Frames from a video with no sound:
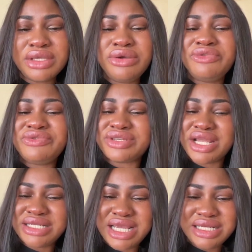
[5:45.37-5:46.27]
You've
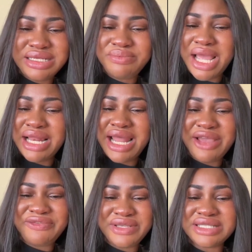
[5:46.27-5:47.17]
threatened me. My
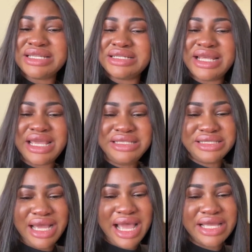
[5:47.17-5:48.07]
life is in
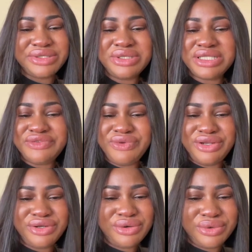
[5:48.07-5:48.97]
danger. I don't
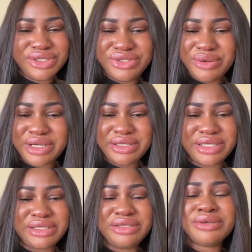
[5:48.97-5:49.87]
even know what your
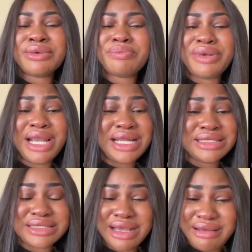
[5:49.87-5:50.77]

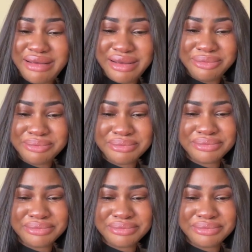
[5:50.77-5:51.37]
plans are.